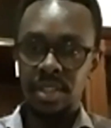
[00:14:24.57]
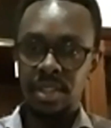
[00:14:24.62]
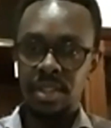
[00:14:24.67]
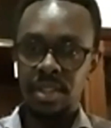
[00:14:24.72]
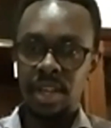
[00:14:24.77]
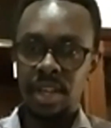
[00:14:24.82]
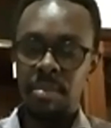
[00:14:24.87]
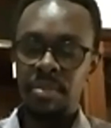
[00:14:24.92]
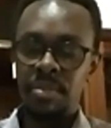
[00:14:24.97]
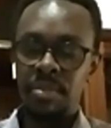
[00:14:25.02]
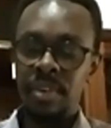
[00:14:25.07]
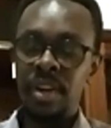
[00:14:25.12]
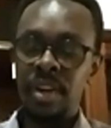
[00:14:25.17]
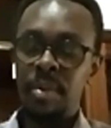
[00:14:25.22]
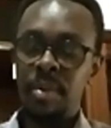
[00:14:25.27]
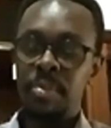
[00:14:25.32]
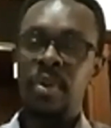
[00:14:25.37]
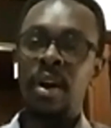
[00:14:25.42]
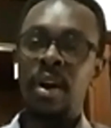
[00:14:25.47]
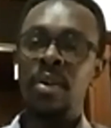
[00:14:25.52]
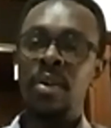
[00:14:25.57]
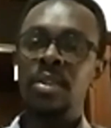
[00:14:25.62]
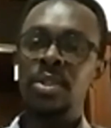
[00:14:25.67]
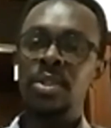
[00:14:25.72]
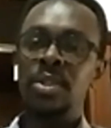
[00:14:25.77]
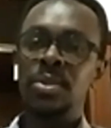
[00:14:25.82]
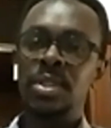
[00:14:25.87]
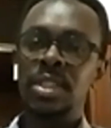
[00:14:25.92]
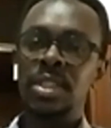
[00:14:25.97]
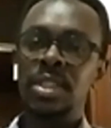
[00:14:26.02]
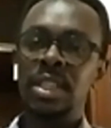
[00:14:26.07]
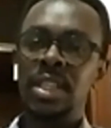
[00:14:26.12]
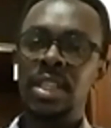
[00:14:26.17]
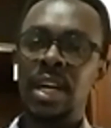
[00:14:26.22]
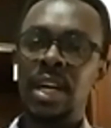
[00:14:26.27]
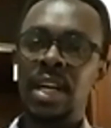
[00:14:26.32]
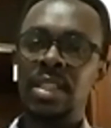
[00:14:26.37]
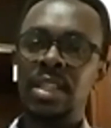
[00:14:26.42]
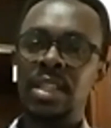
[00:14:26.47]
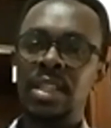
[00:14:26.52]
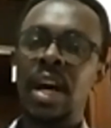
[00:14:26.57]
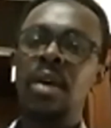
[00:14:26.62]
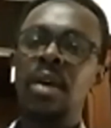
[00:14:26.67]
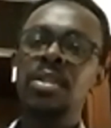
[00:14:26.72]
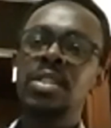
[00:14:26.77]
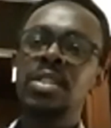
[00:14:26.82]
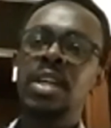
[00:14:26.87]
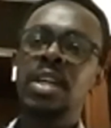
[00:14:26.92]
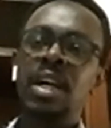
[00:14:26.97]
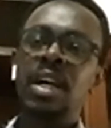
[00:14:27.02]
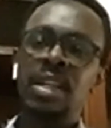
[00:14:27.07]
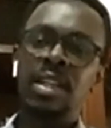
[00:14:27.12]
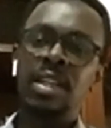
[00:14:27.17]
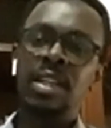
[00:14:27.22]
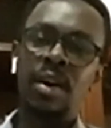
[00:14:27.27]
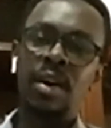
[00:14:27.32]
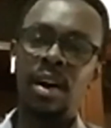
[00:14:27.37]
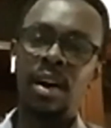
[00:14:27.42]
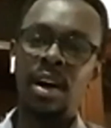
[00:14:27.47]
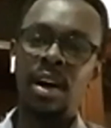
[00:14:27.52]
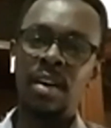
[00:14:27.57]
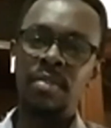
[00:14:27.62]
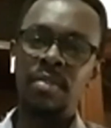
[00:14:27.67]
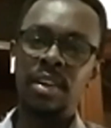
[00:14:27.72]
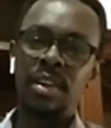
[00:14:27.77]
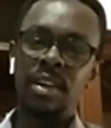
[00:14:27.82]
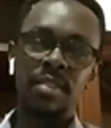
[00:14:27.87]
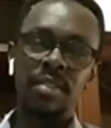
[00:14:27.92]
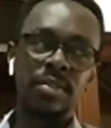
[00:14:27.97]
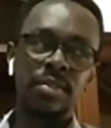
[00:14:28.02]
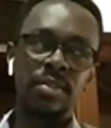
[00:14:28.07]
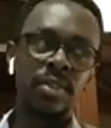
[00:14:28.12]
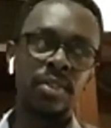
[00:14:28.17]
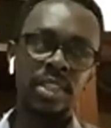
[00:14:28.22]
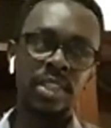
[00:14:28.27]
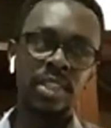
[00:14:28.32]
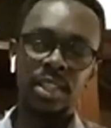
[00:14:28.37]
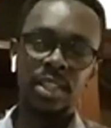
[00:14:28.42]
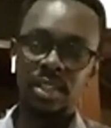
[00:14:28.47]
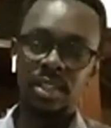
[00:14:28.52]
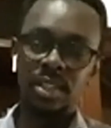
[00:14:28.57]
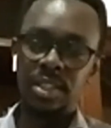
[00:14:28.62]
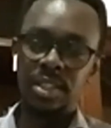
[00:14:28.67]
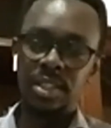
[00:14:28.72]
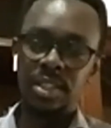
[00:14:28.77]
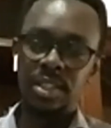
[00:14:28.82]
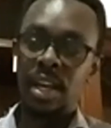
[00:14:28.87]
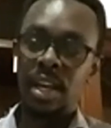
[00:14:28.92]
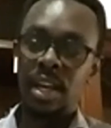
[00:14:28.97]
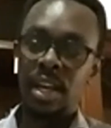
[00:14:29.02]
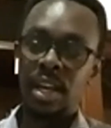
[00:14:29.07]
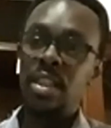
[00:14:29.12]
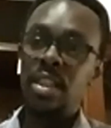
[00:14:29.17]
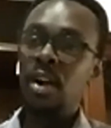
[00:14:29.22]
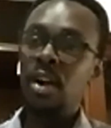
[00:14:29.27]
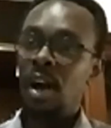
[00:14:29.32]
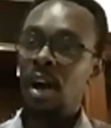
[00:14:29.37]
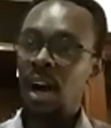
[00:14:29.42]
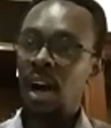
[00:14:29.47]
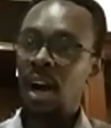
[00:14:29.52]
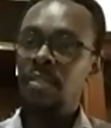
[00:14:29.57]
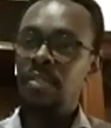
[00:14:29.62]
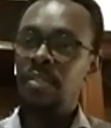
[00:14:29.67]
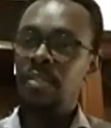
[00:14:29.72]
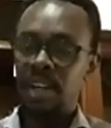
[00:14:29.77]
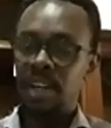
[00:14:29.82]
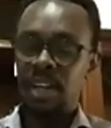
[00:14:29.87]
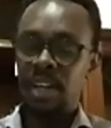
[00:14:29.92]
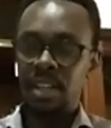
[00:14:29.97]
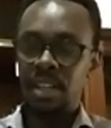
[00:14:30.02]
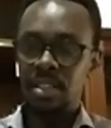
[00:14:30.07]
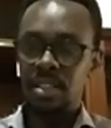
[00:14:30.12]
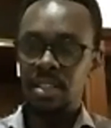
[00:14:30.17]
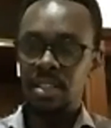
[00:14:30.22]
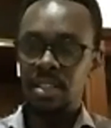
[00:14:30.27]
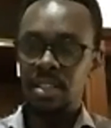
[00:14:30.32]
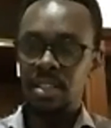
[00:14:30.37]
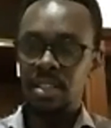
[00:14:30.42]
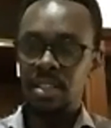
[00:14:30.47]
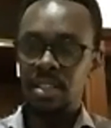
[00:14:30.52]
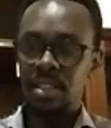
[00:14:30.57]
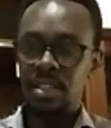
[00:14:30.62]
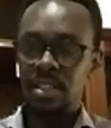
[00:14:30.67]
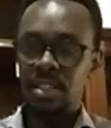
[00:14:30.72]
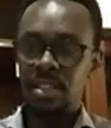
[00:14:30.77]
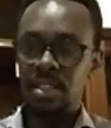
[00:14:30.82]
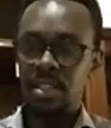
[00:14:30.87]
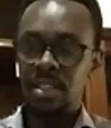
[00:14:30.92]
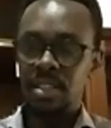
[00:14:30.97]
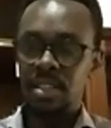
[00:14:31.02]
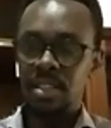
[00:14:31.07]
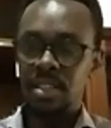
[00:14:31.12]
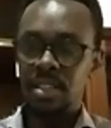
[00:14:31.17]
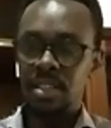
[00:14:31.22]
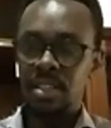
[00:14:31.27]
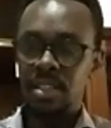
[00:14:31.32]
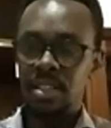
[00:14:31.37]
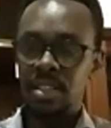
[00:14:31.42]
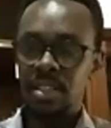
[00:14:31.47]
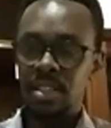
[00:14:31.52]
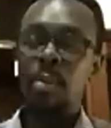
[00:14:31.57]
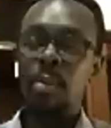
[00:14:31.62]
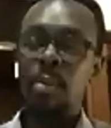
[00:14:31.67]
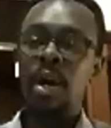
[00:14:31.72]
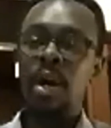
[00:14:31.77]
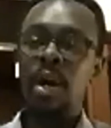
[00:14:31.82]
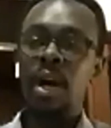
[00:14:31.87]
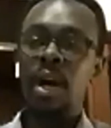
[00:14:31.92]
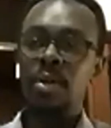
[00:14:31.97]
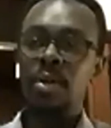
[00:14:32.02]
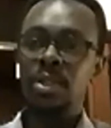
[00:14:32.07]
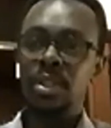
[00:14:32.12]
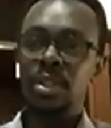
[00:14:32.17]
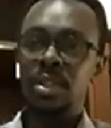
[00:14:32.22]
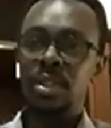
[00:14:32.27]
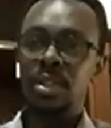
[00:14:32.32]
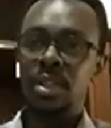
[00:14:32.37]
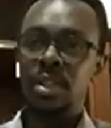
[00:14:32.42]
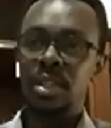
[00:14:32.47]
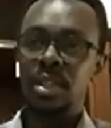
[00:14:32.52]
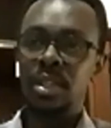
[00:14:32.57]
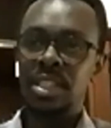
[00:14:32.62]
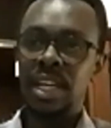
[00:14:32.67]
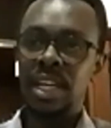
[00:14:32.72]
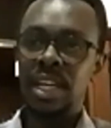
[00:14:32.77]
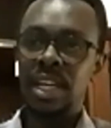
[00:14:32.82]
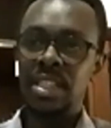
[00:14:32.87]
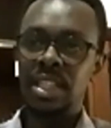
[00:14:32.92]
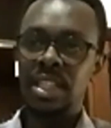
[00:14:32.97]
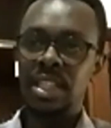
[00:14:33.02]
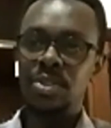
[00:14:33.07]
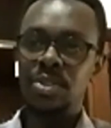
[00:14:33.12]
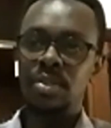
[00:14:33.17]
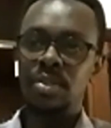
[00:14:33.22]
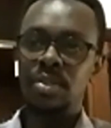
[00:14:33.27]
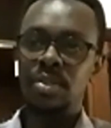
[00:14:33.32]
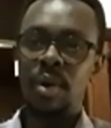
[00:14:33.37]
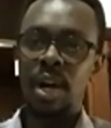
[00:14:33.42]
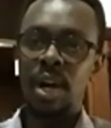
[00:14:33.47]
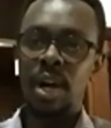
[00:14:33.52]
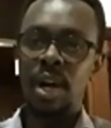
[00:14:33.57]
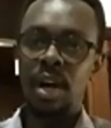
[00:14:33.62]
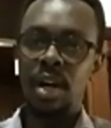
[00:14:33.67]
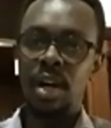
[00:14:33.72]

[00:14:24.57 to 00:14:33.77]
I'm very proud to see that outside our Africa frontiers, there are Africans who think about the success of our